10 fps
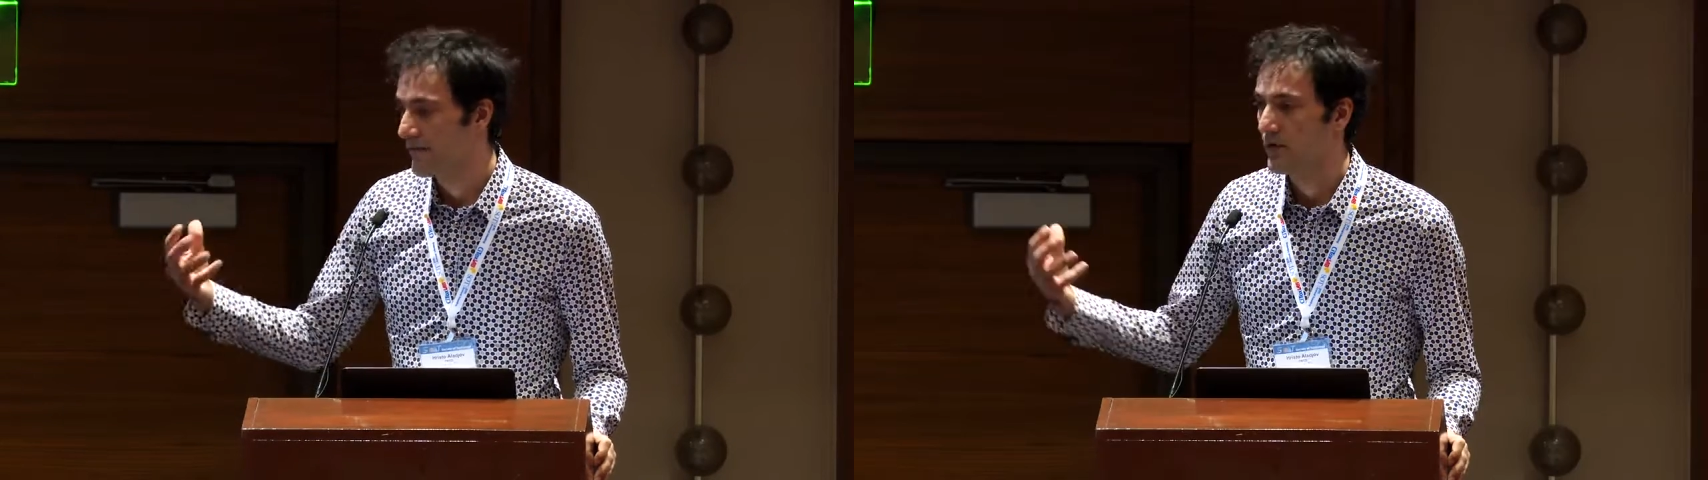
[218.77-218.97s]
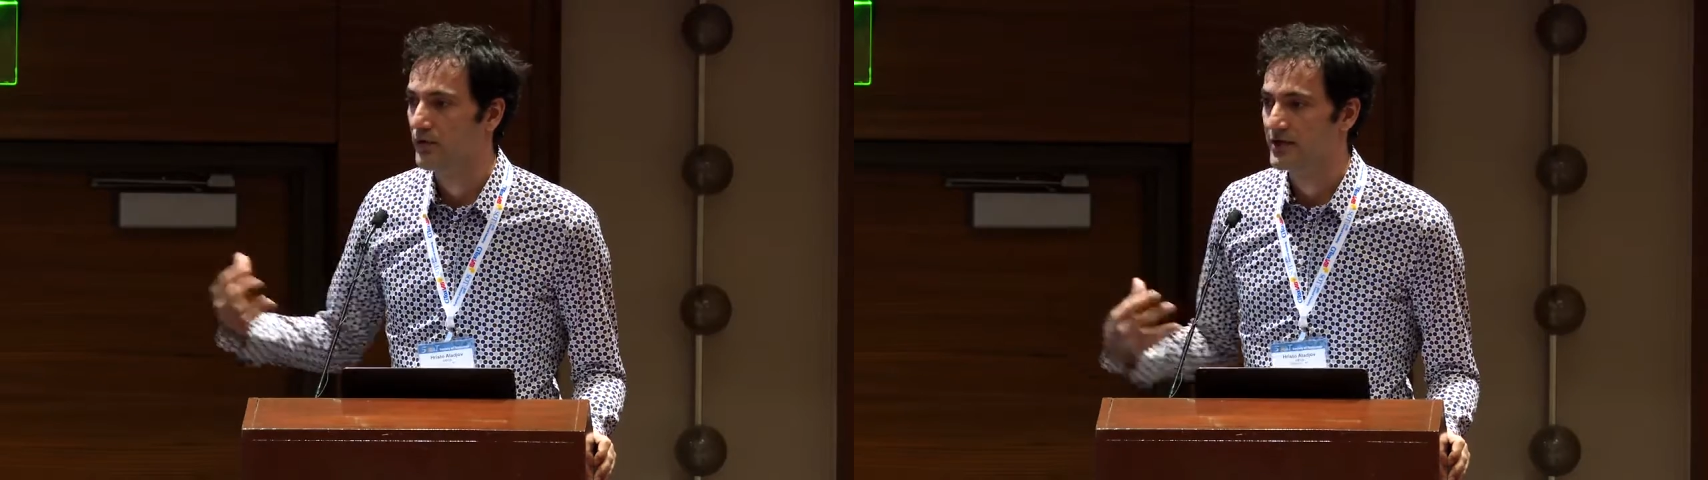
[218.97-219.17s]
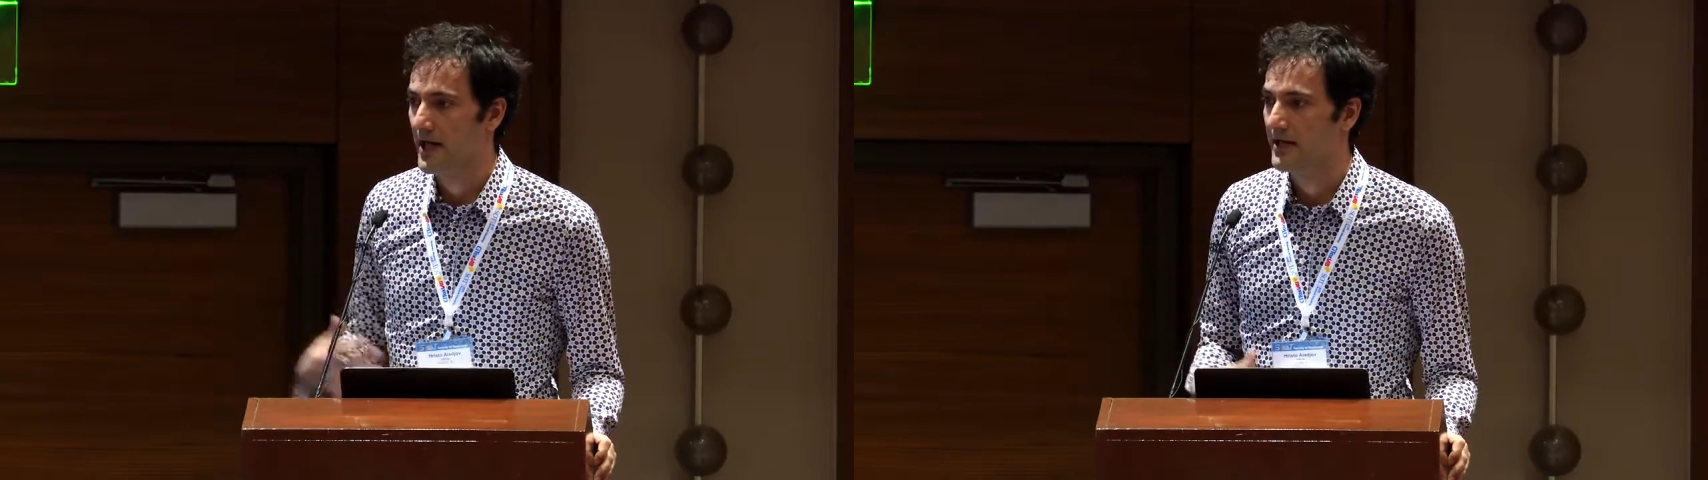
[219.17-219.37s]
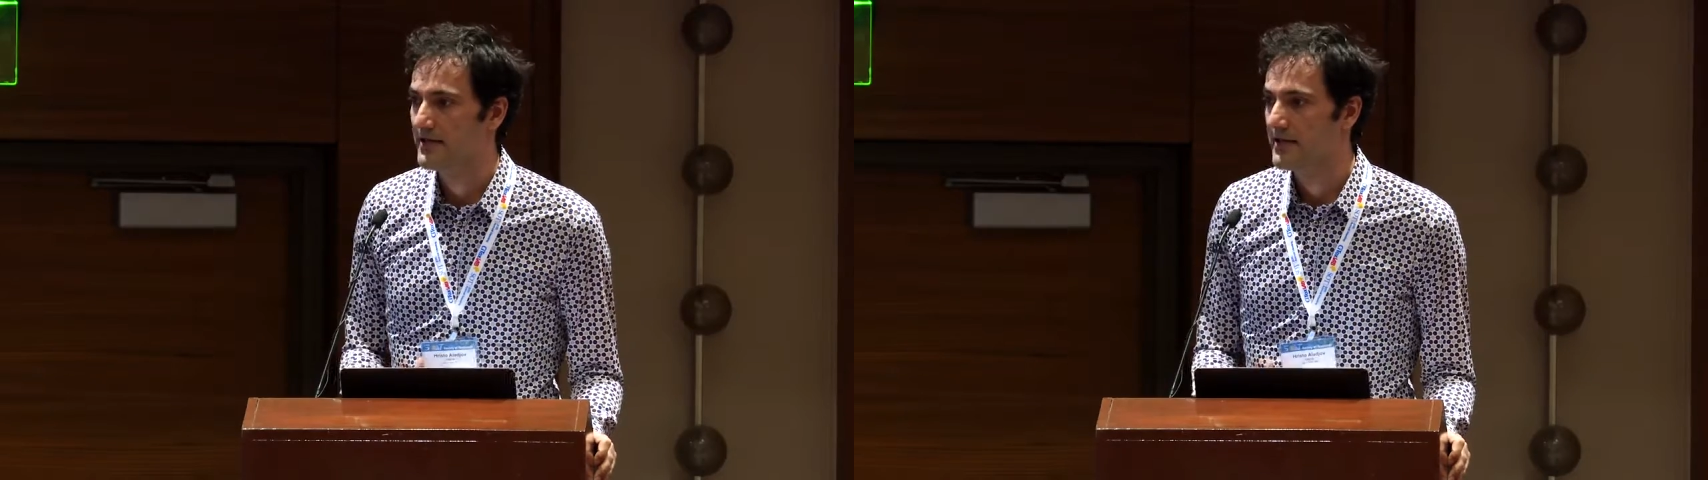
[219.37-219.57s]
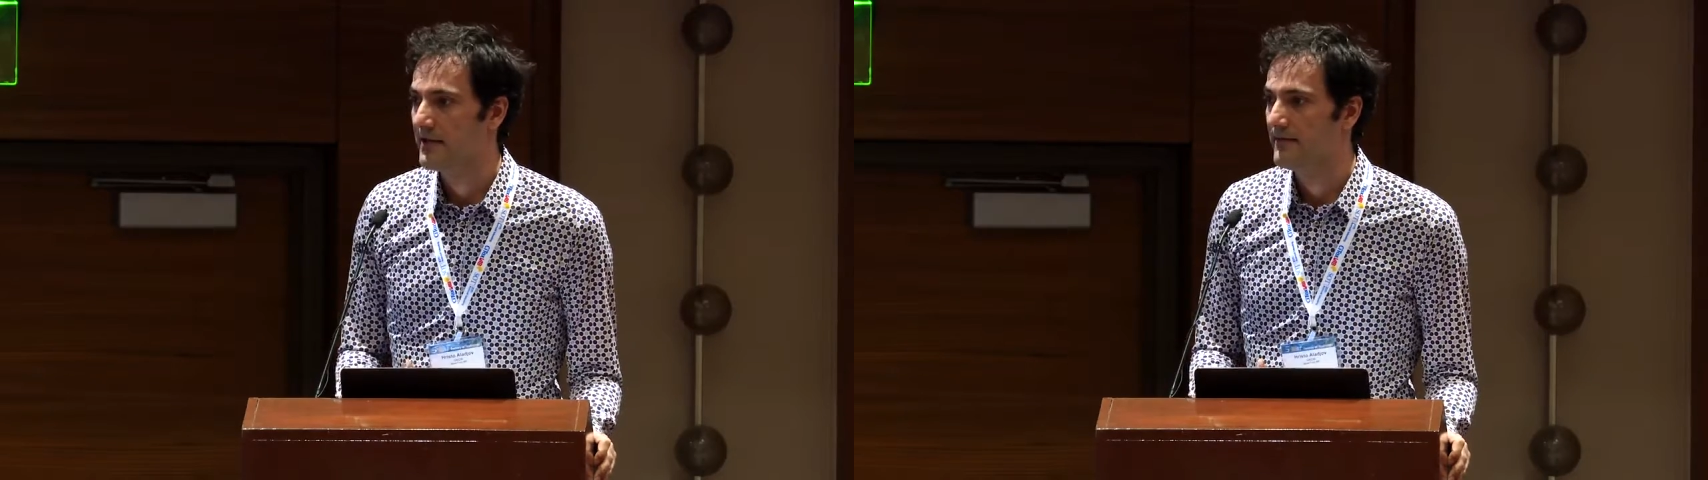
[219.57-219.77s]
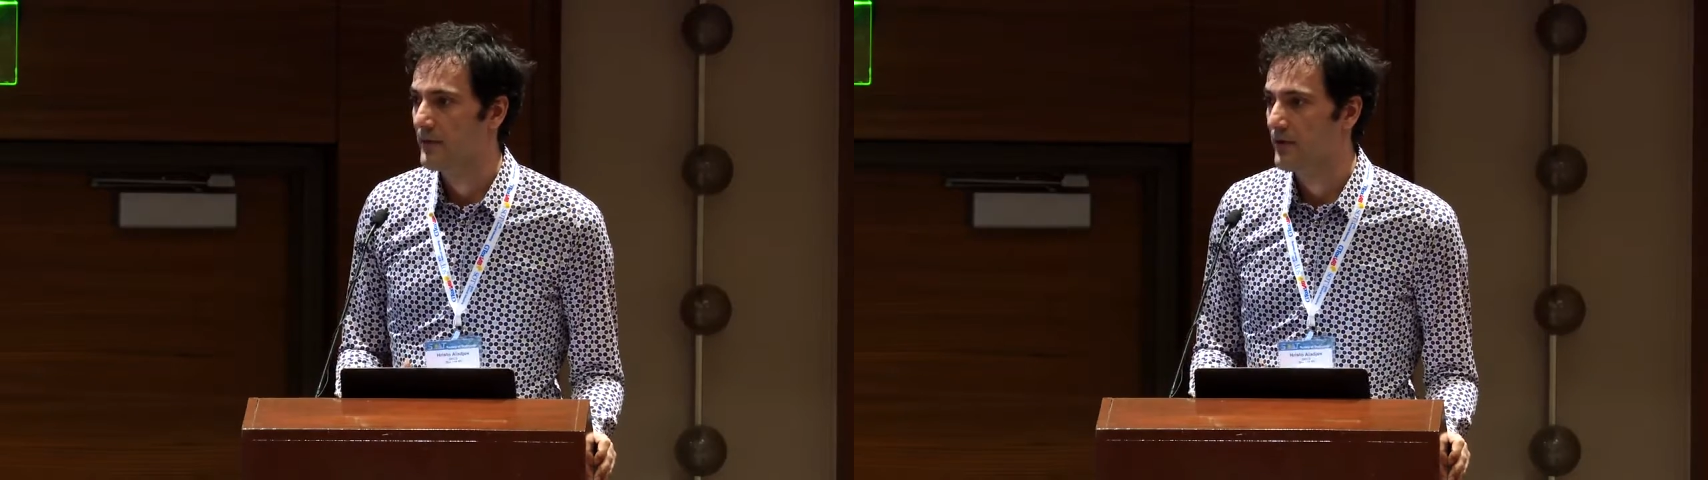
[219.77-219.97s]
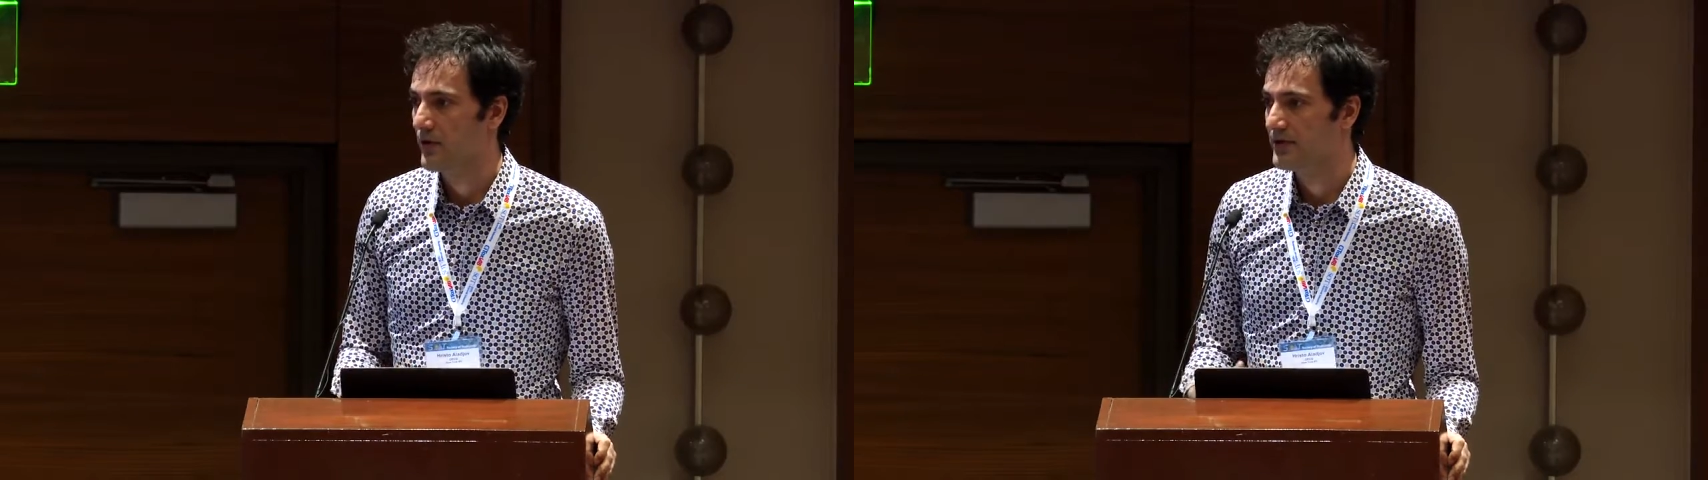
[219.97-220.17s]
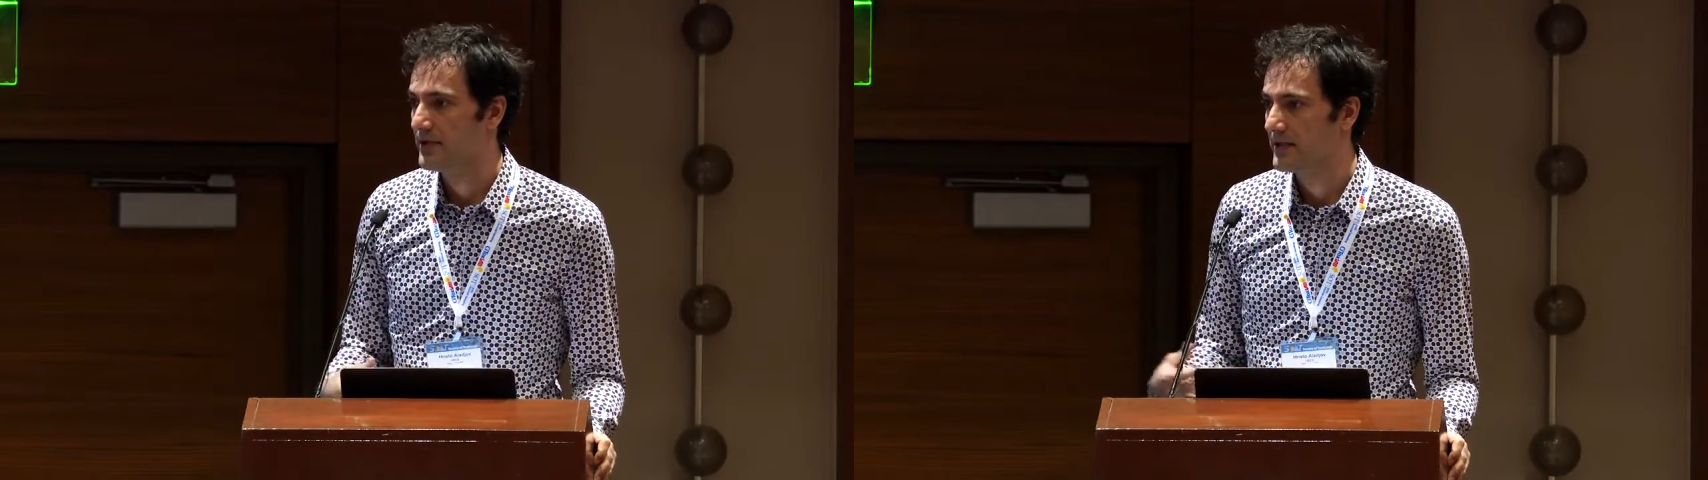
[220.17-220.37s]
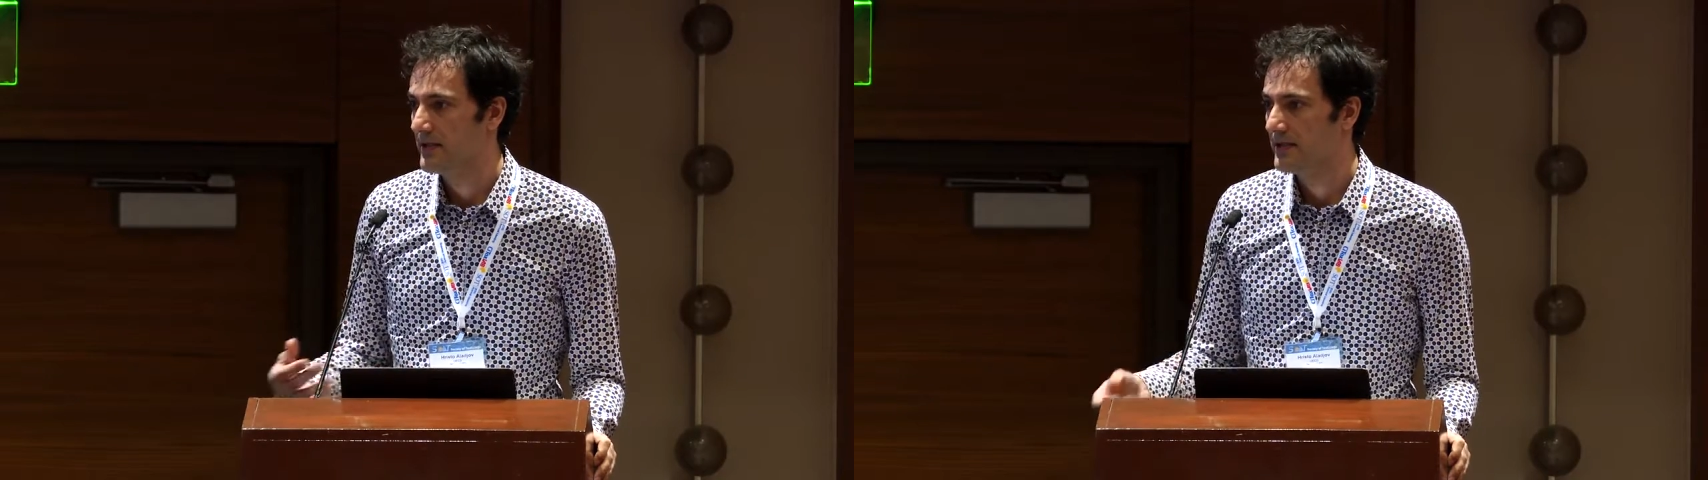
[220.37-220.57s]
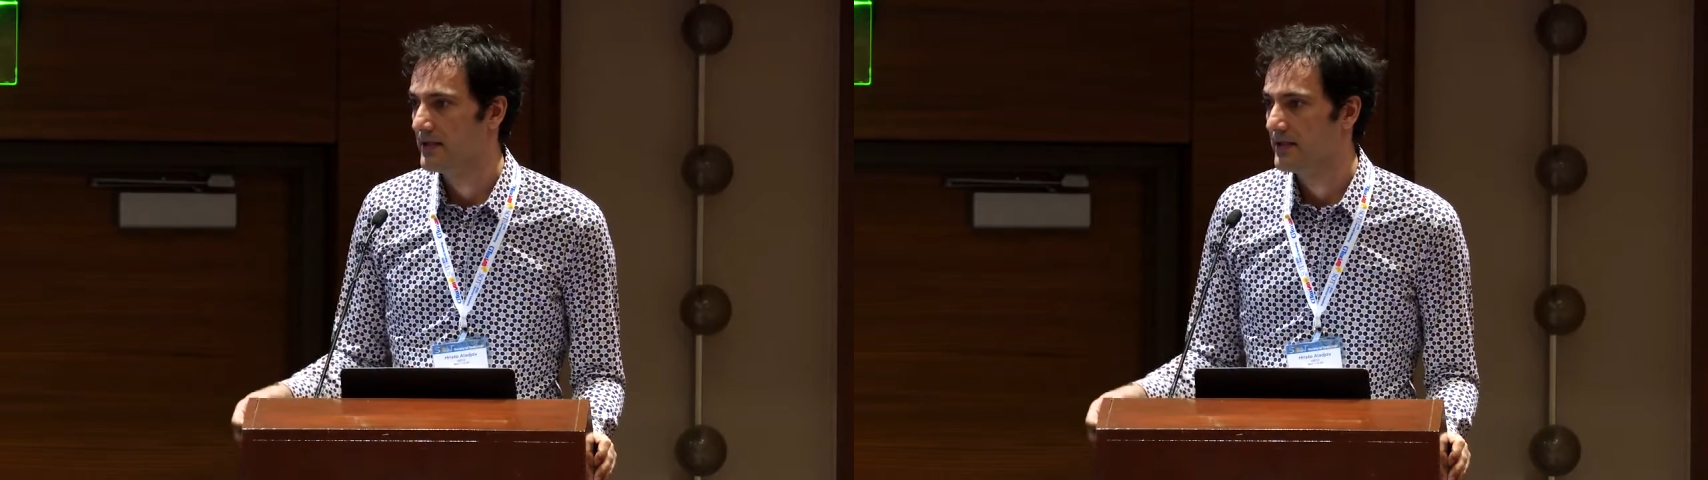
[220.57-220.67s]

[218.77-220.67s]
causality of the processes.